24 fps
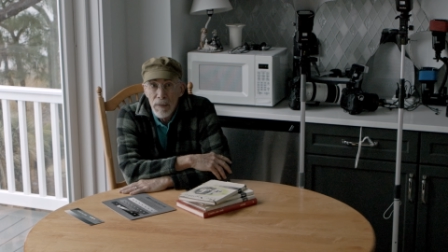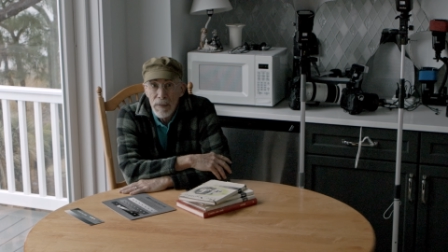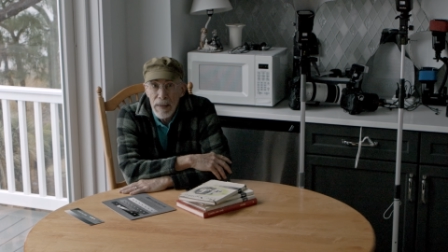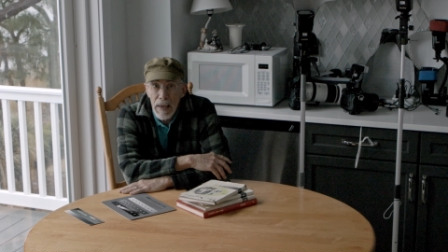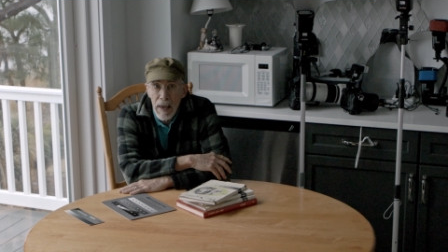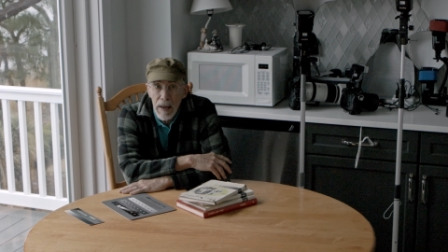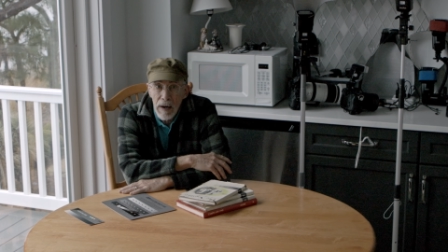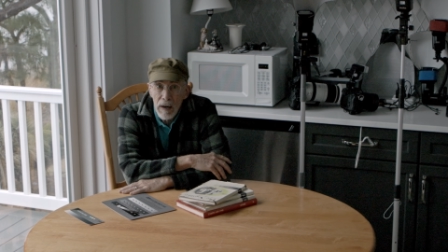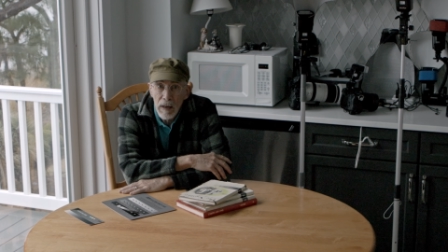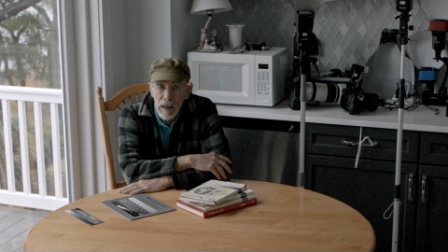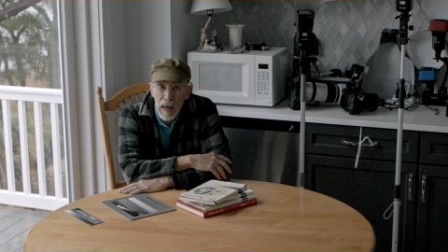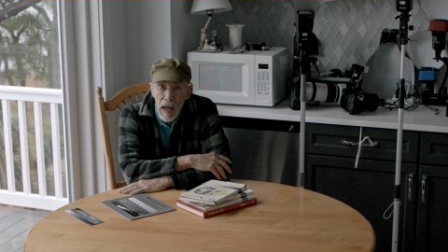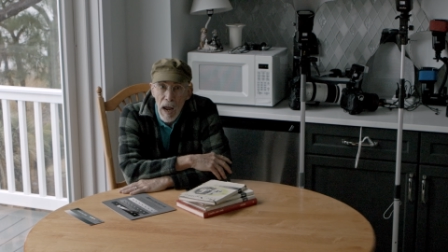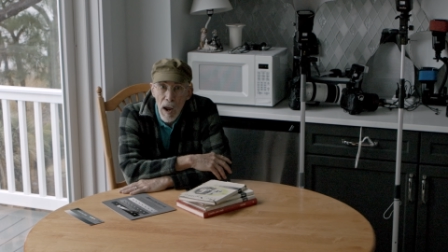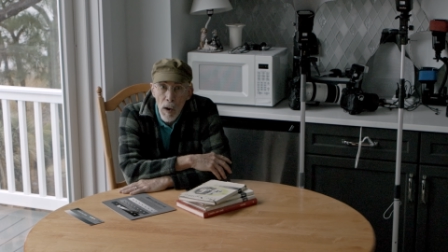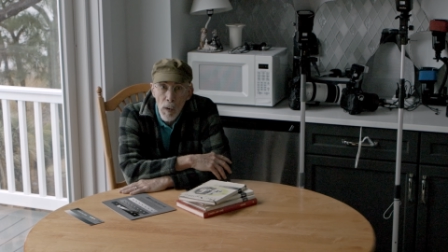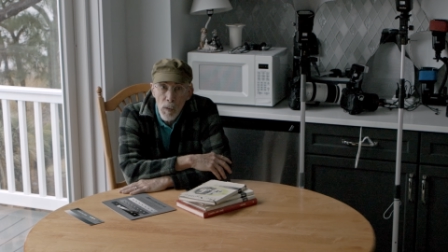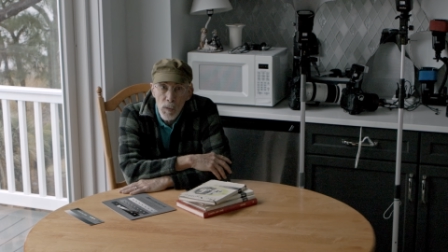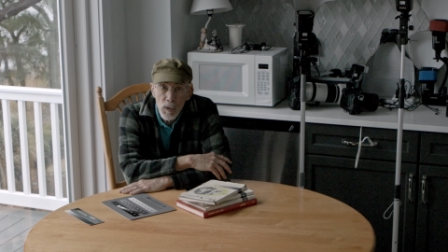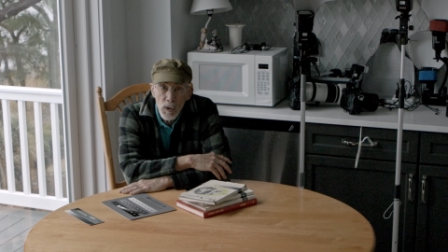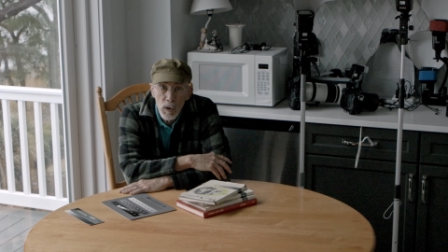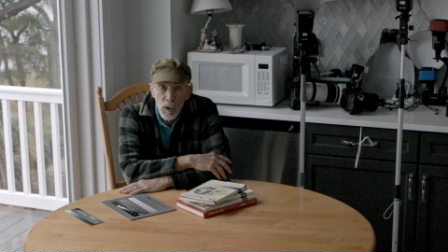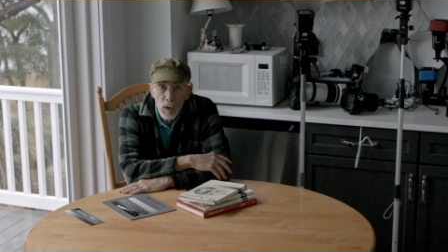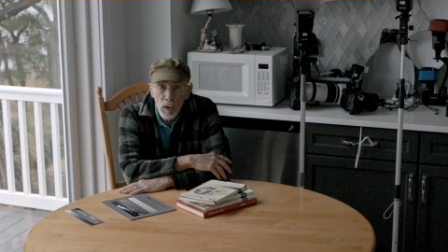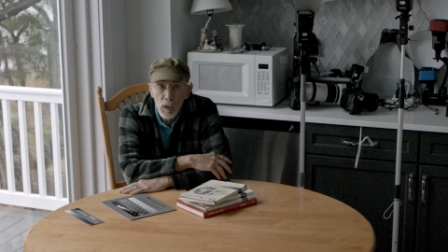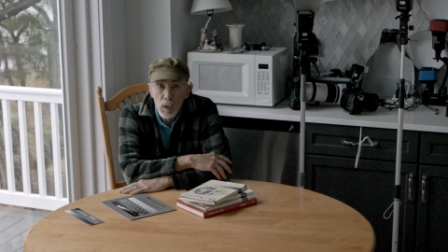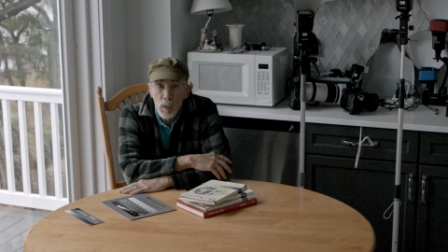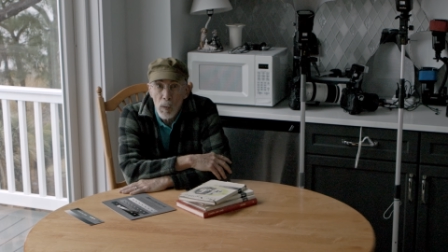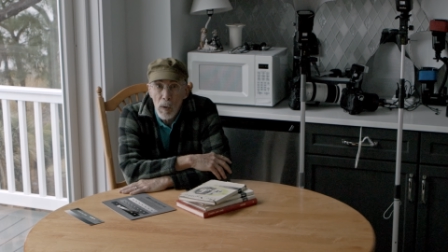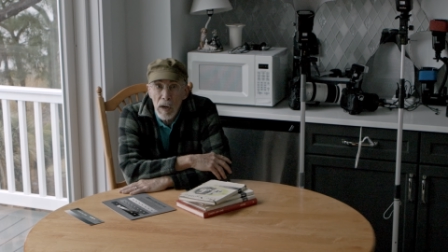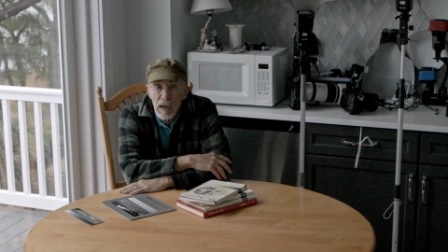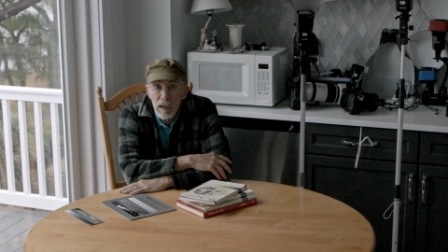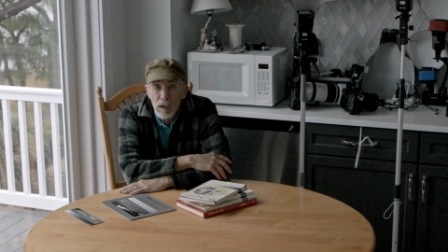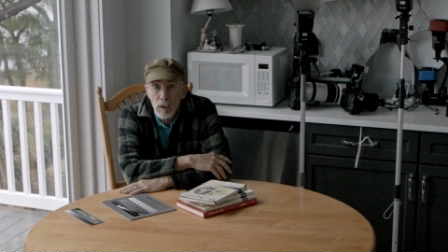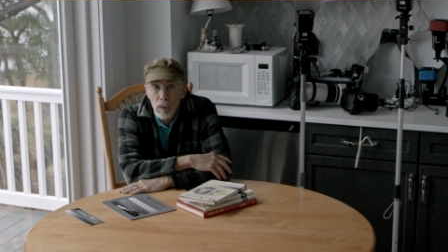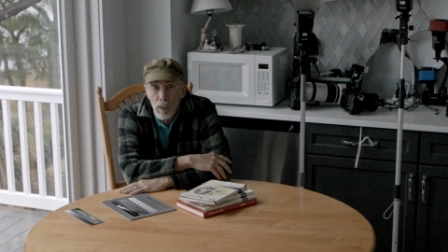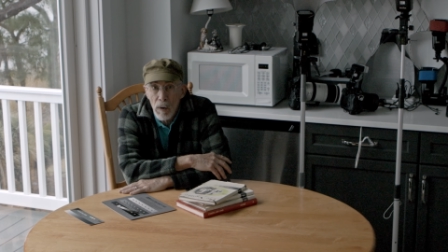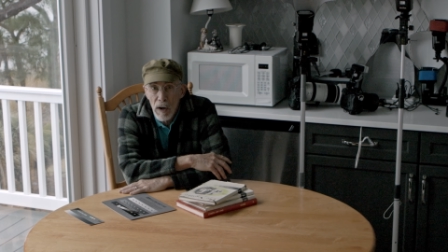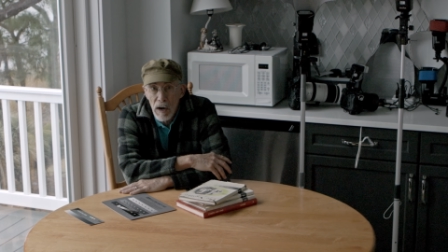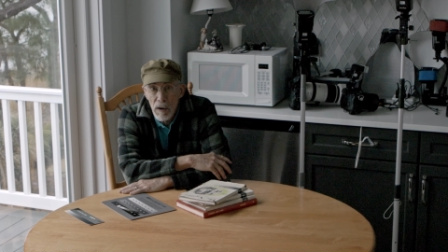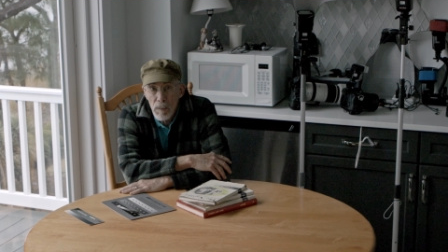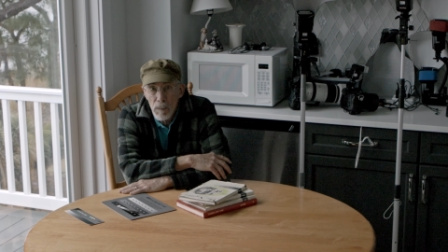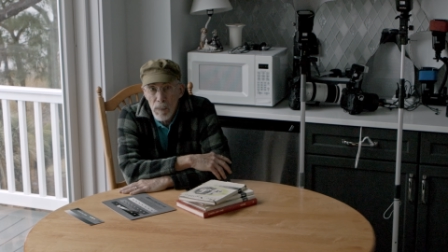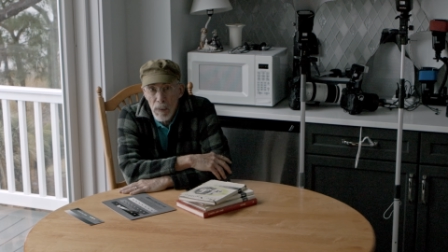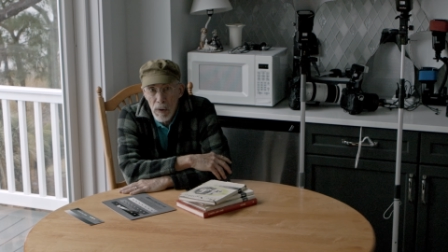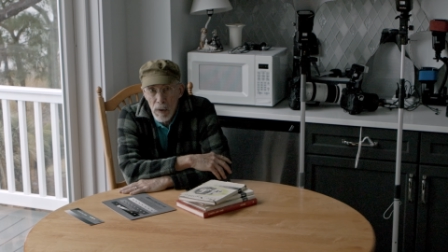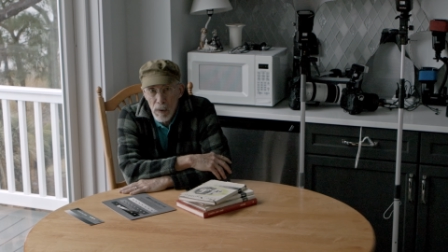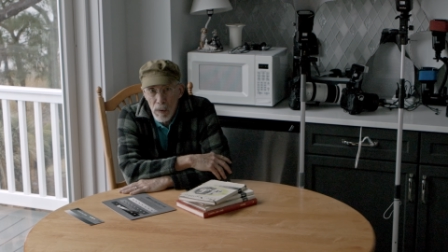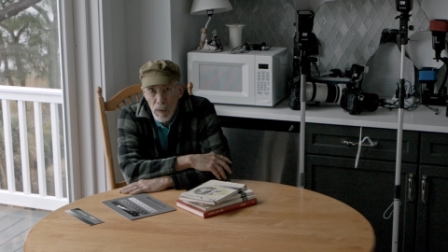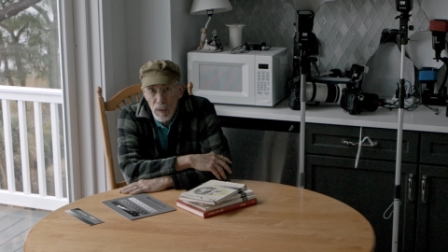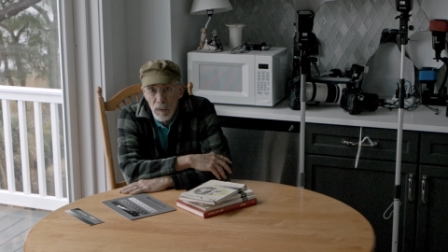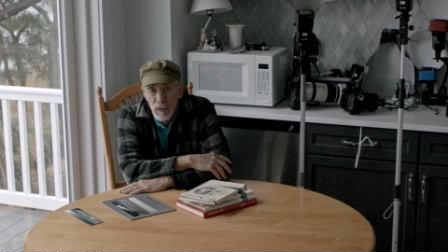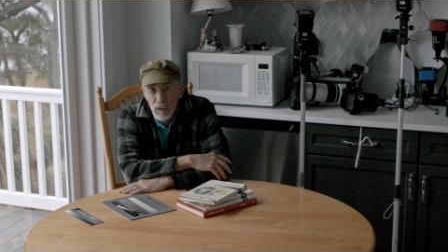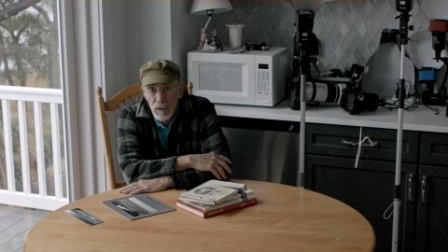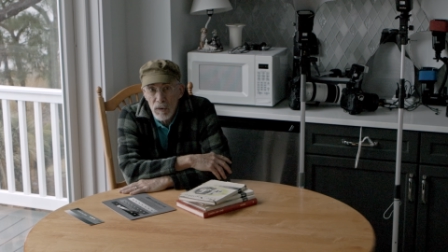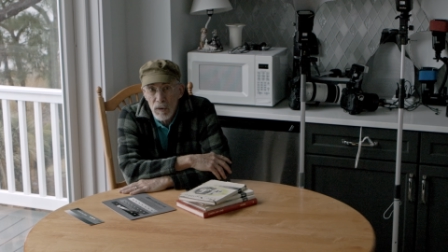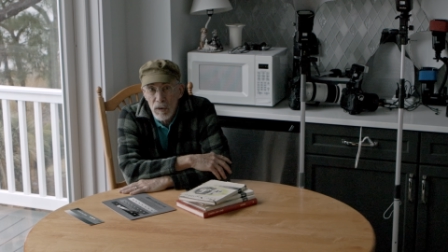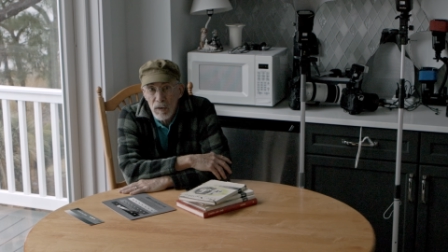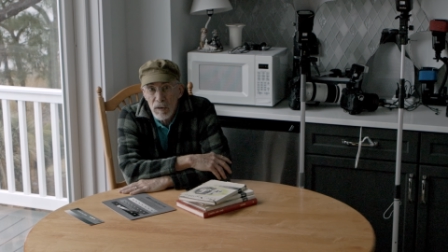That allowed your great-grandparents